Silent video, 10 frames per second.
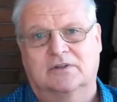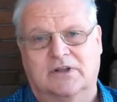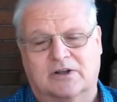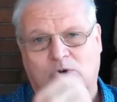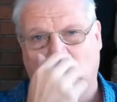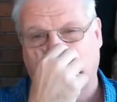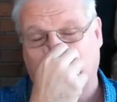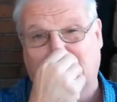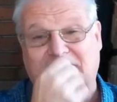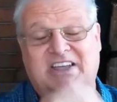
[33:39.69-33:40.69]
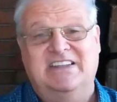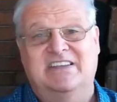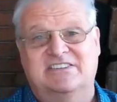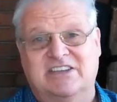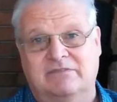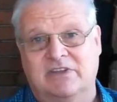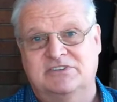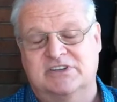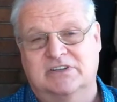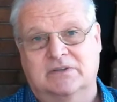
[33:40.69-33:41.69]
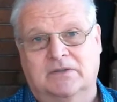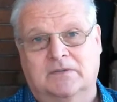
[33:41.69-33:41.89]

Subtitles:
like called spontaneous imagery.